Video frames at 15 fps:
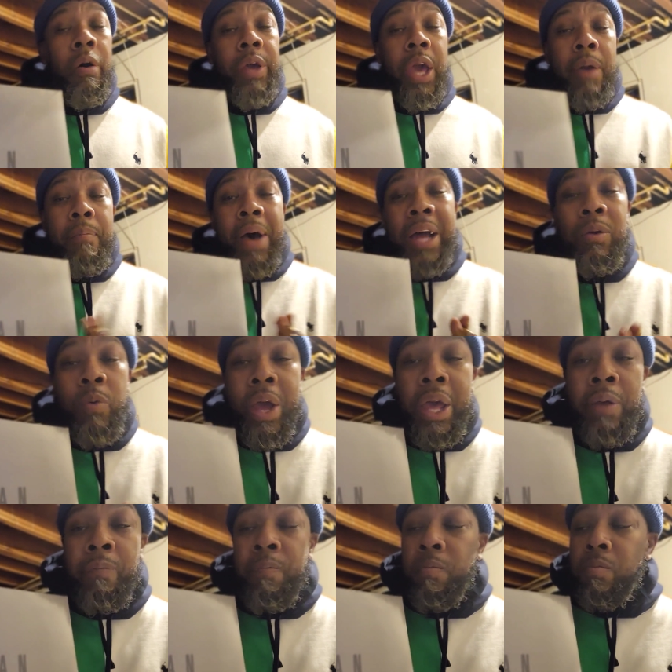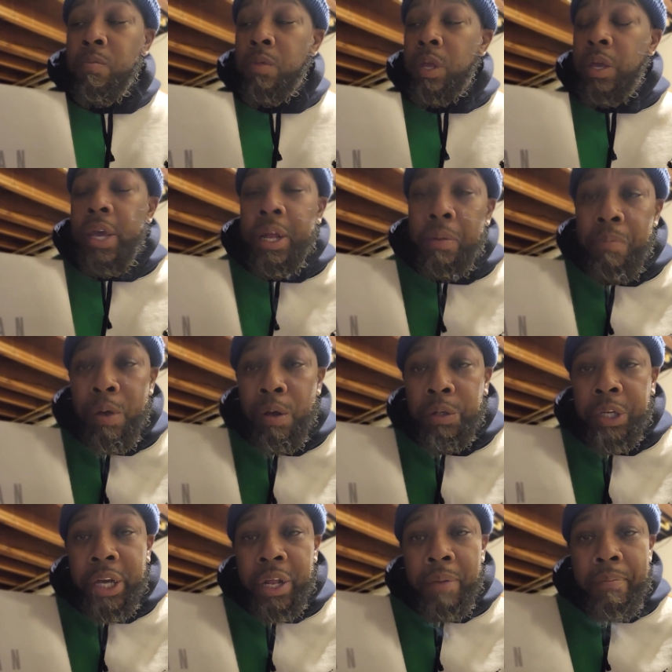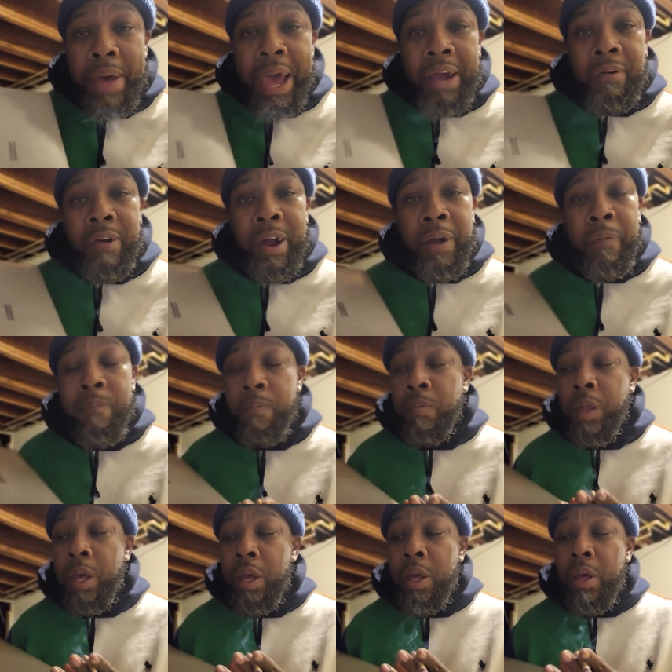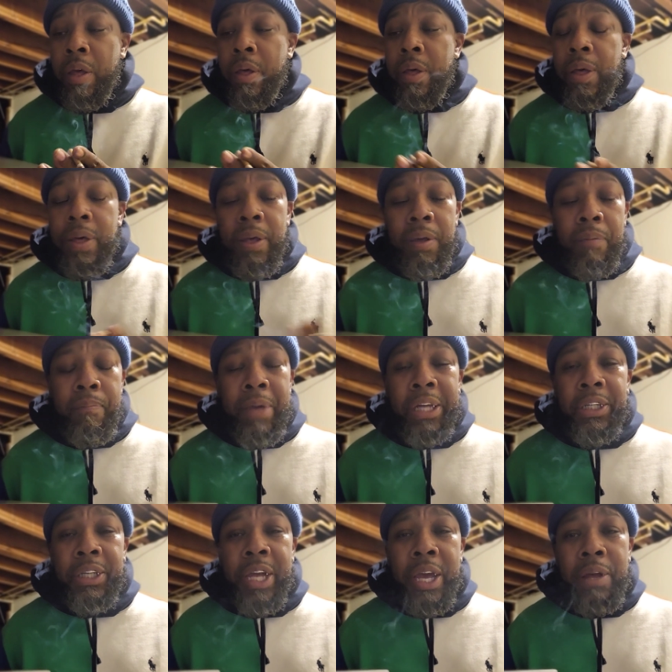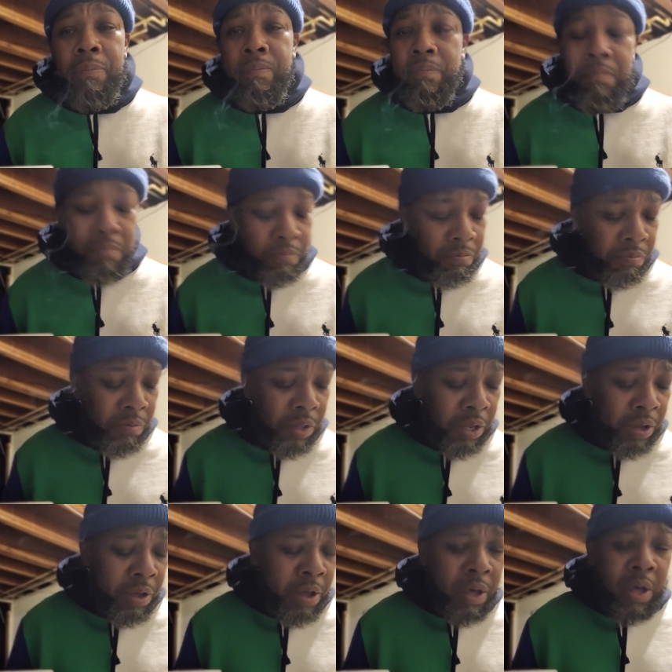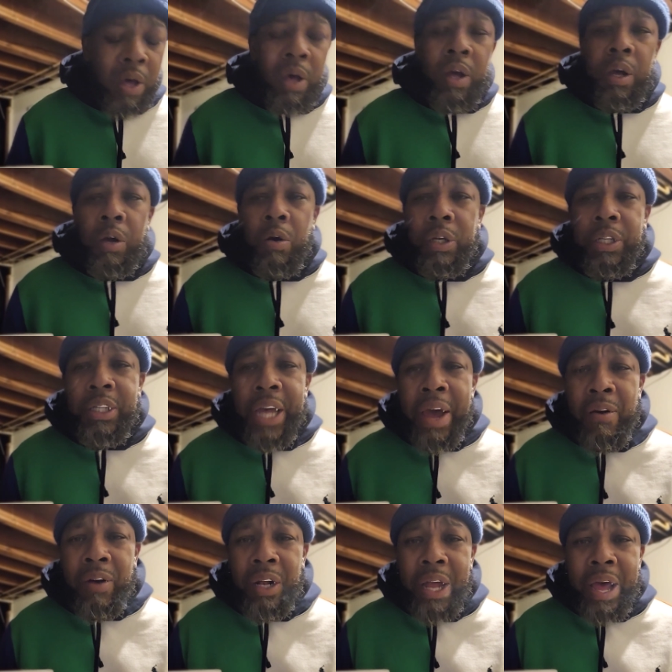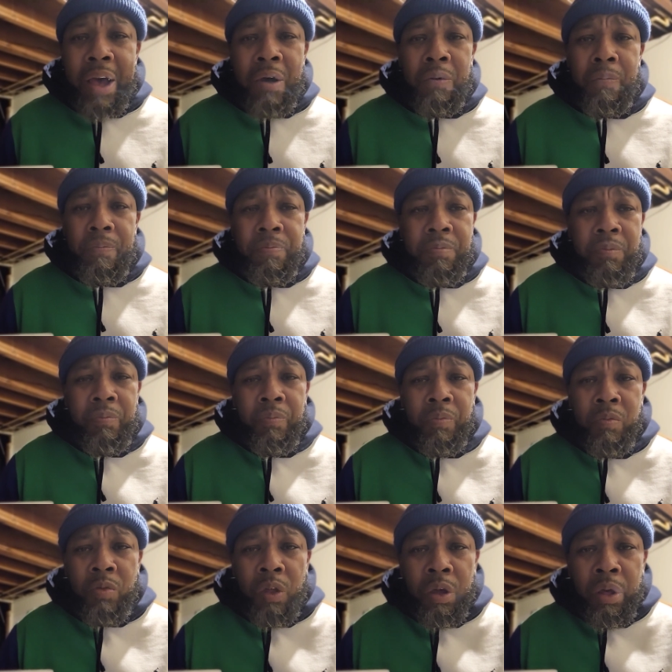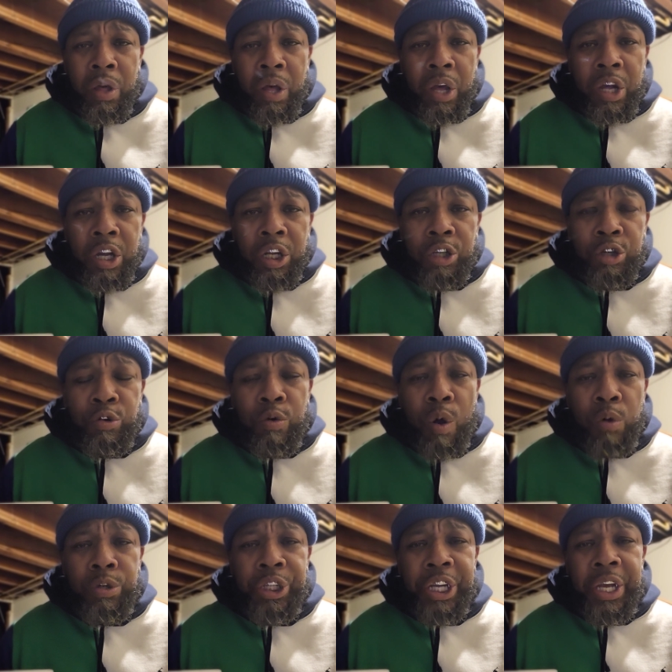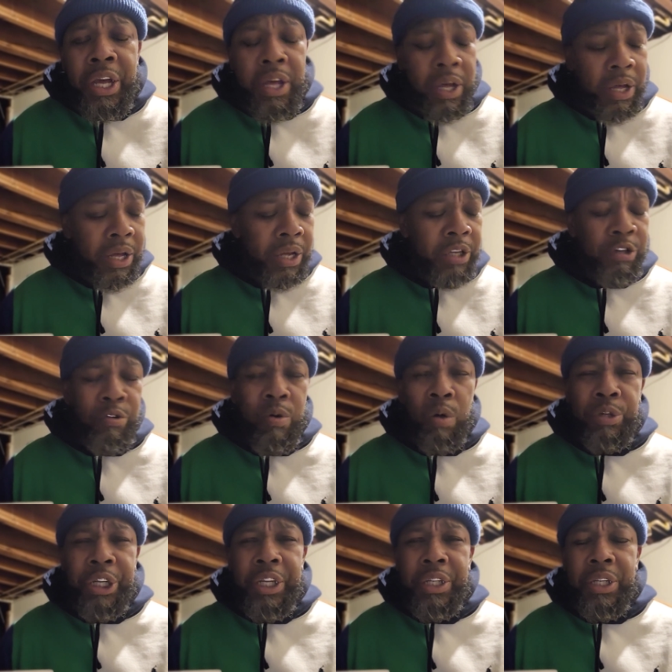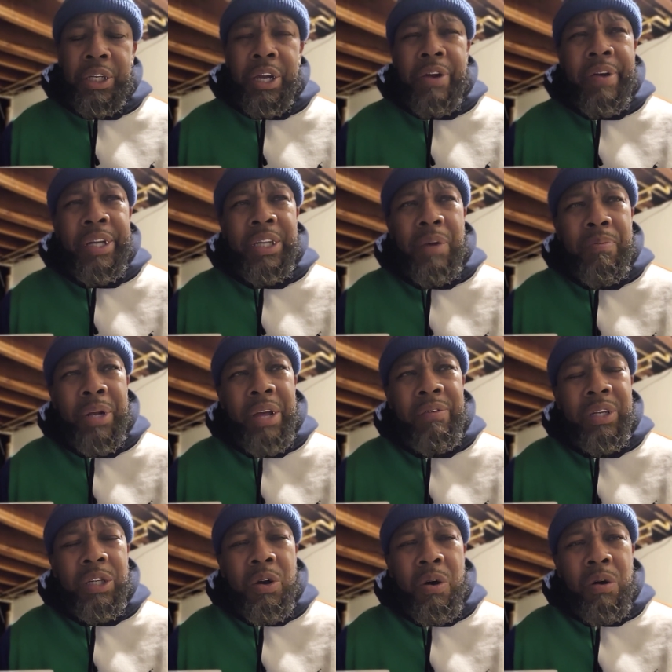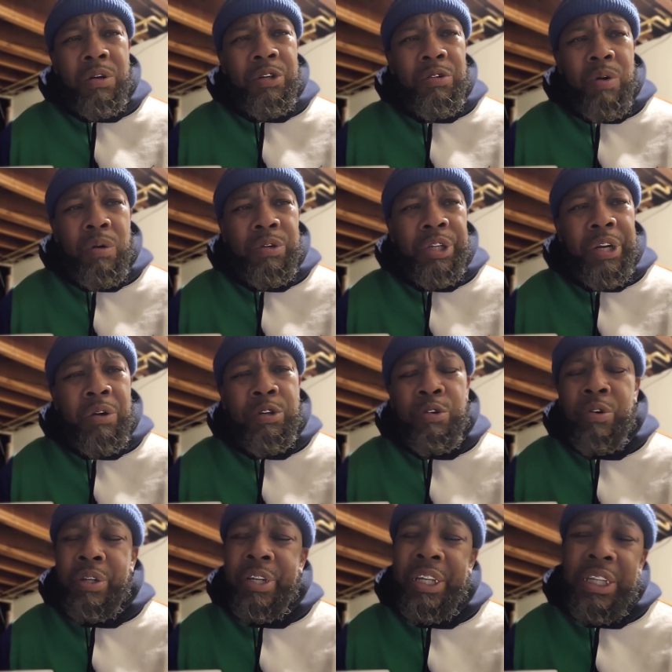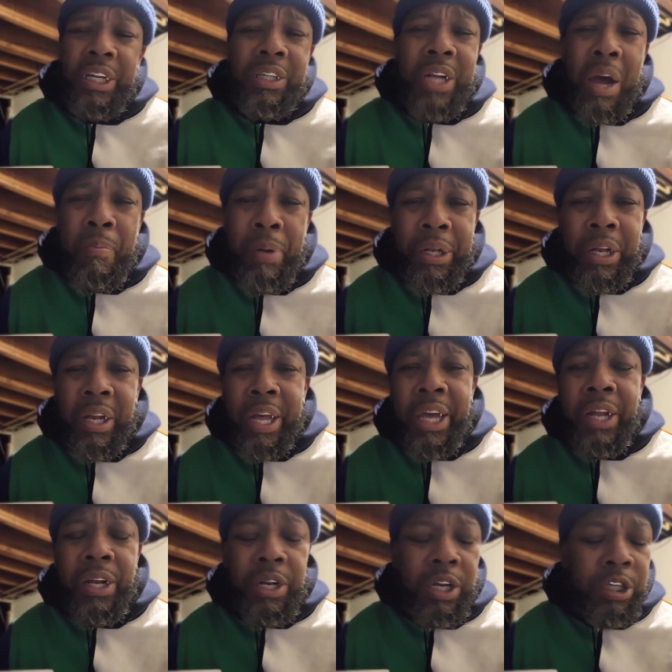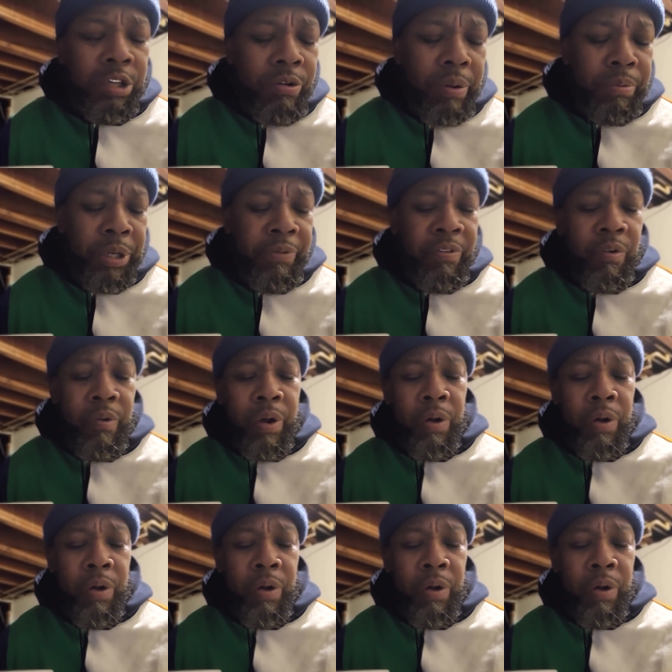Oh yeah, by the way, you hear the music in the background. Mixtape or the SoundCloud. True OG series, I believe it's called True OG or True OG series. I'll put the link in the description.